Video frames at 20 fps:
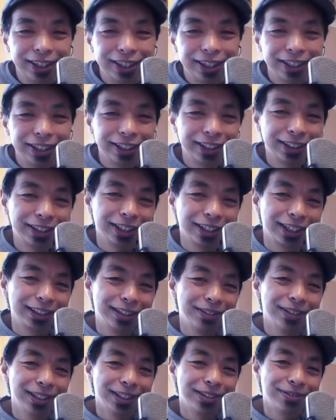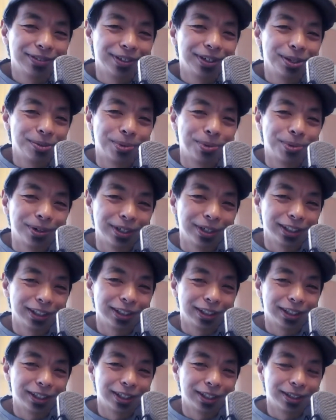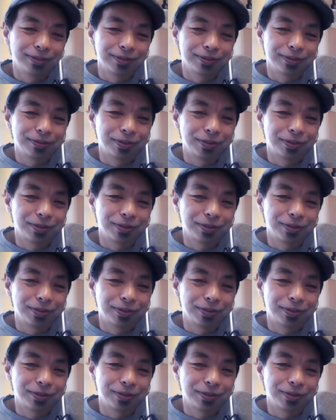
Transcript: connectivity is very important um,